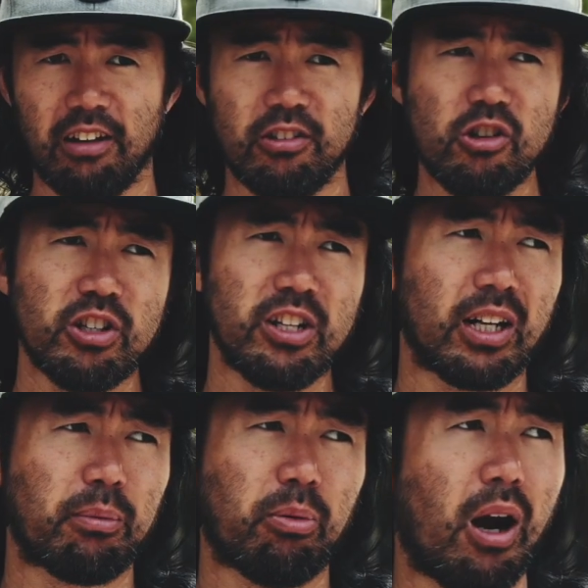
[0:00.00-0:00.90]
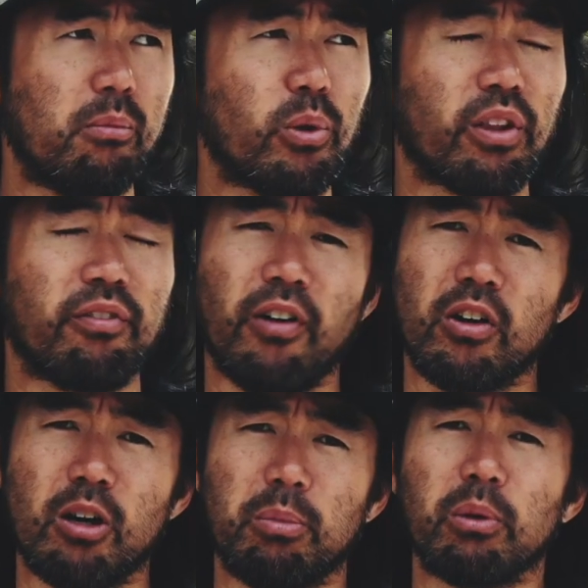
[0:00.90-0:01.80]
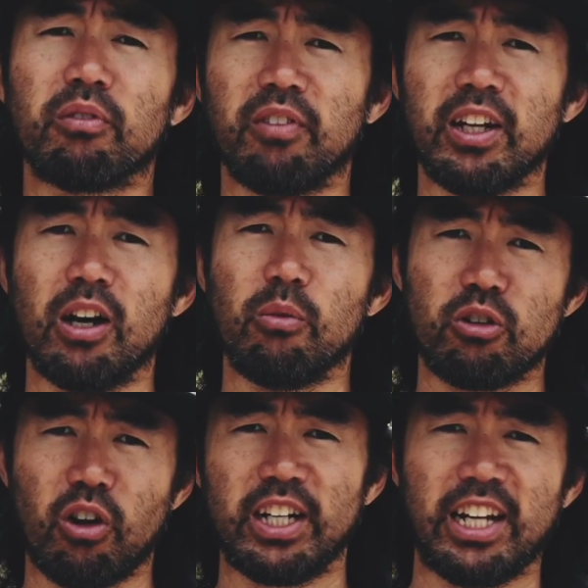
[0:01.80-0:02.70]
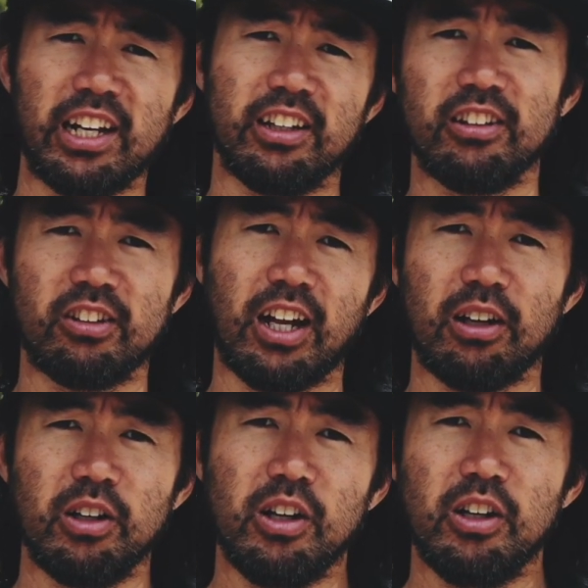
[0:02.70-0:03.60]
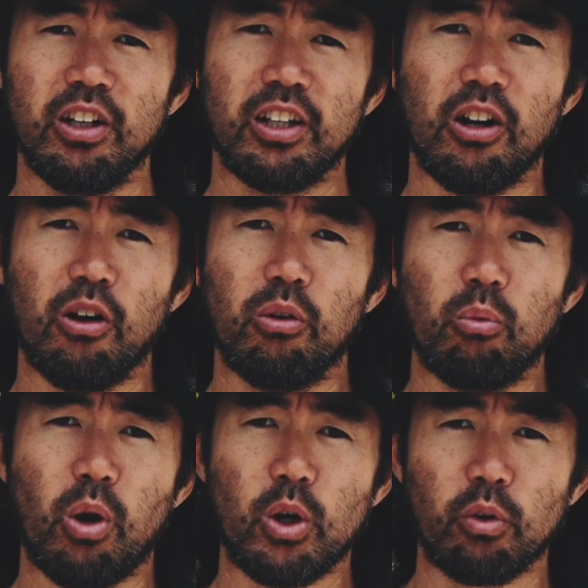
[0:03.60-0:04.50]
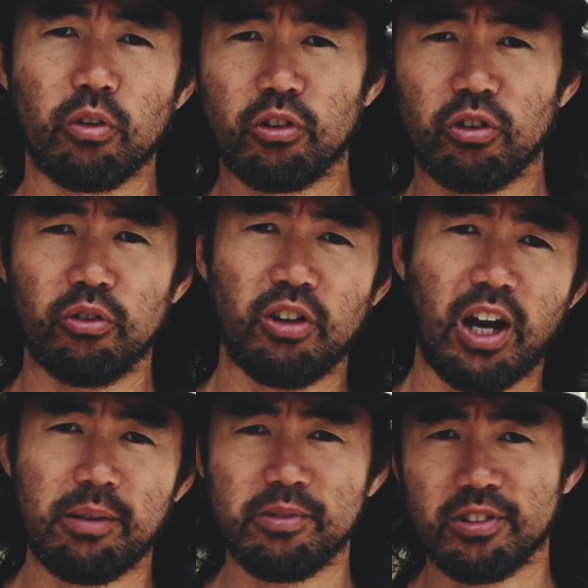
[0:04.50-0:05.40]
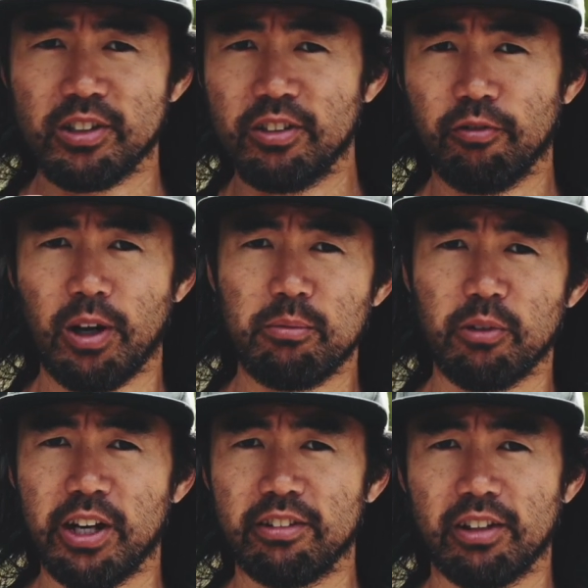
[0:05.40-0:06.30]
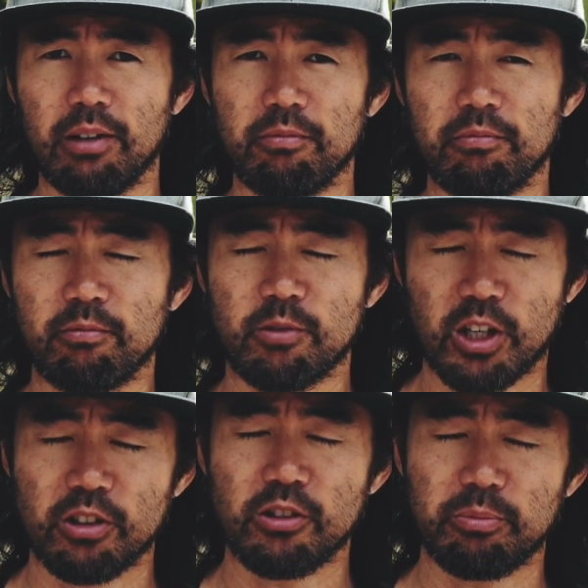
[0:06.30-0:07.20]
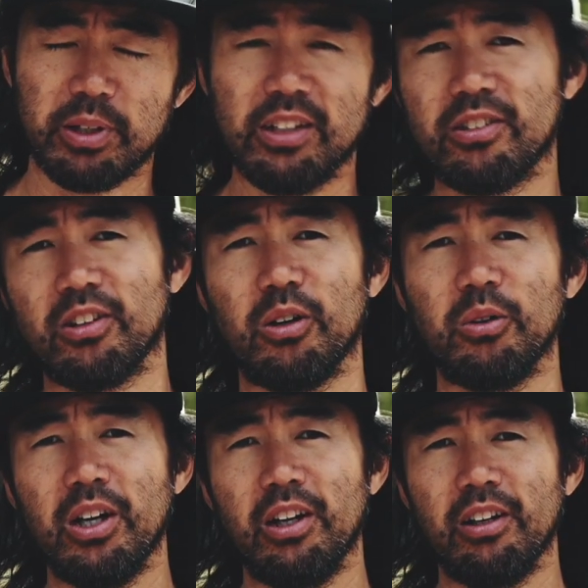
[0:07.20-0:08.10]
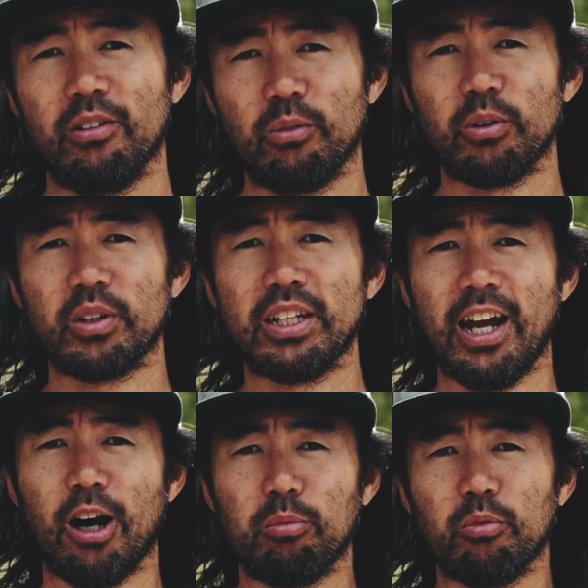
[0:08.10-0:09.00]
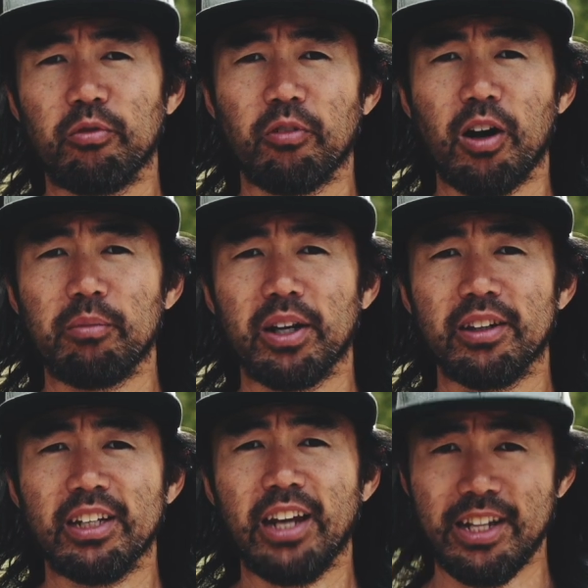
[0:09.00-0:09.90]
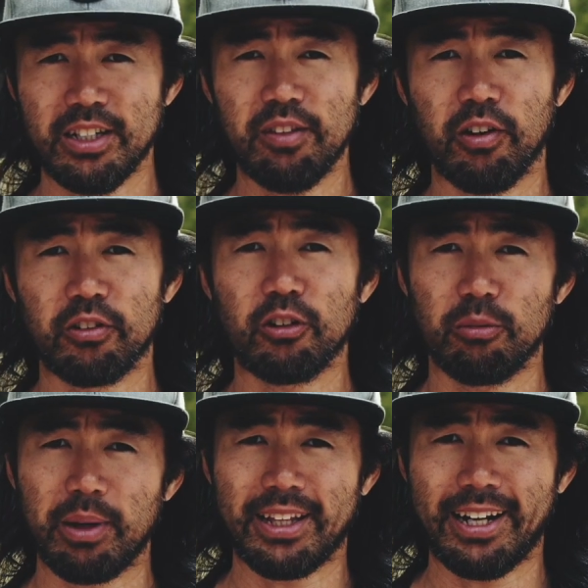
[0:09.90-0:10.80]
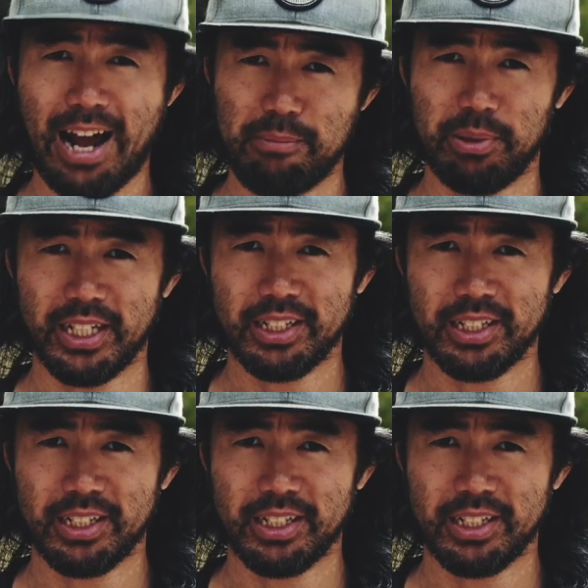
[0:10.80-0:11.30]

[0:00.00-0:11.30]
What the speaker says: Usually not a problem with photo, but with video, we try to get to that, 1/2 times the frame rate type shutter speed, so we'll need help from the ND filter to make that happen.